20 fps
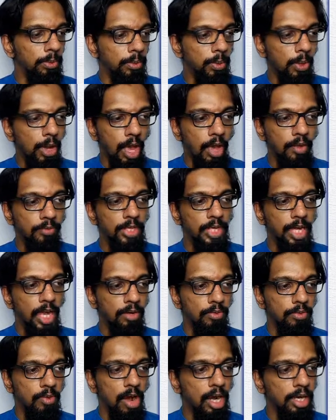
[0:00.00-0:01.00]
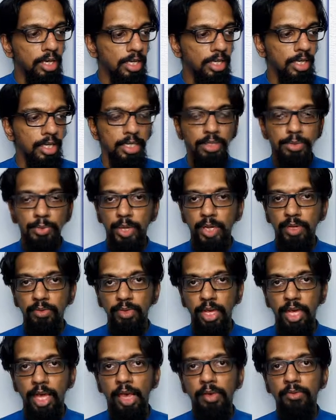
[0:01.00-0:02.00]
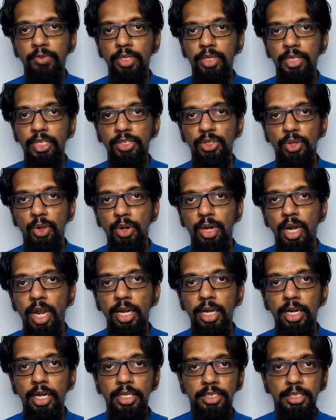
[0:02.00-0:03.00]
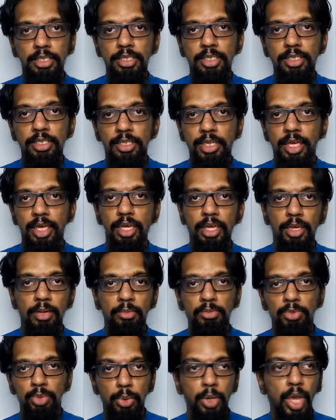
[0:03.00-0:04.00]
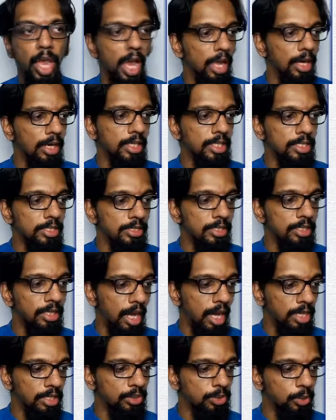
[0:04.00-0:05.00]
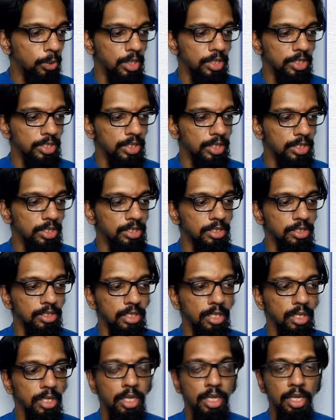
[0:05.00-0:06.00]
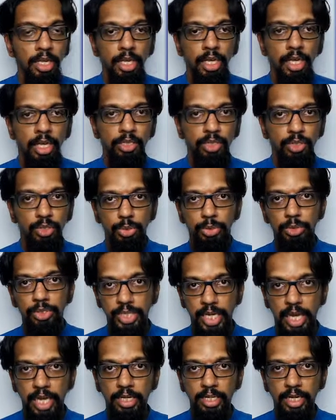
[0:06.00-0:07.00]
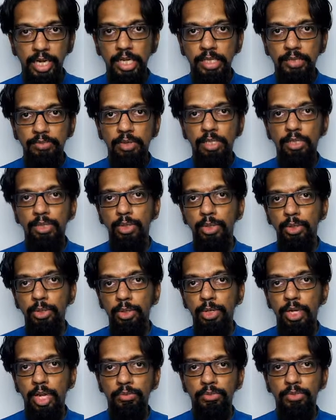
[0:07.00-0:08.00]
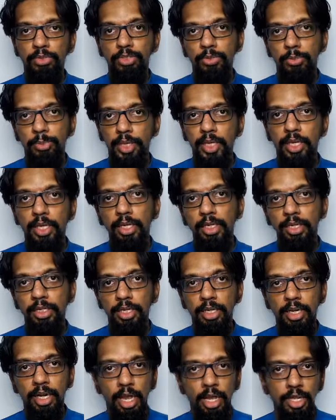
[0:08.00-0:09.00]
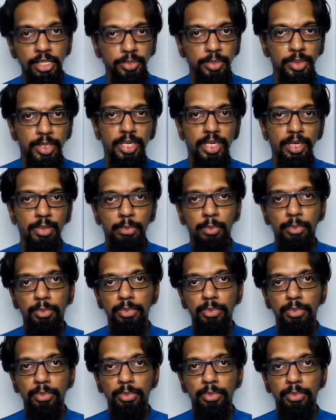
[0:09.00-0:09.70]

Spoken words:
you have the advantage when we are having these online lessons, you can easily ask questions through chat as well, so you don't have to speak in the class, speak